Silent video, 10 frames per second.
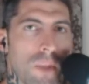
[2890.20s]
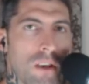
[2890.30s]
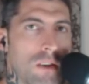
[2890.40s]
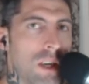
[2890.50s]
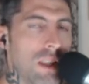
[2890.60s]

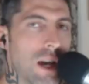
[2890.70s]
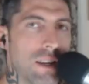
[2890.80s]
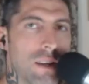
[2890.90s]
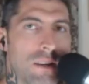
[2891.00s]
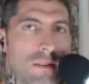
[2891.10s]
Eli
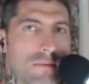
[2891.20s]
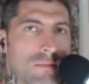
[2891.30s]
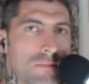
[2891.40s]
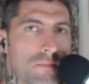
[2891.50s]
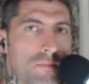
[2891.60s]
did it.
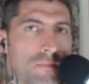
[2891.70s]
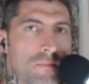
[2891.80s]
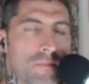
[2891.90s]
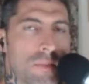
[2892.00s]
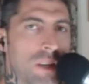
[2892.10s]

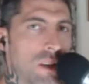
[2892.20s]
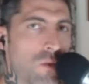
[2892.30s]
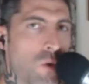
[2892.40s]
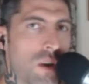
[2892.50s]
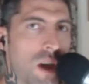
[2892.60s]
It didn't
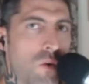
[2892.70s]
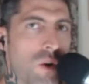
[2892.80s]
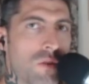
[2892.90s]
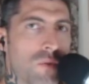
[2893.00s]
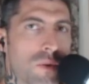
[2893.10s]
work out
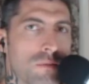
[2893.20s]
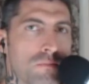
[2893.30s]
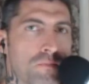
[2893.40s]
well for him.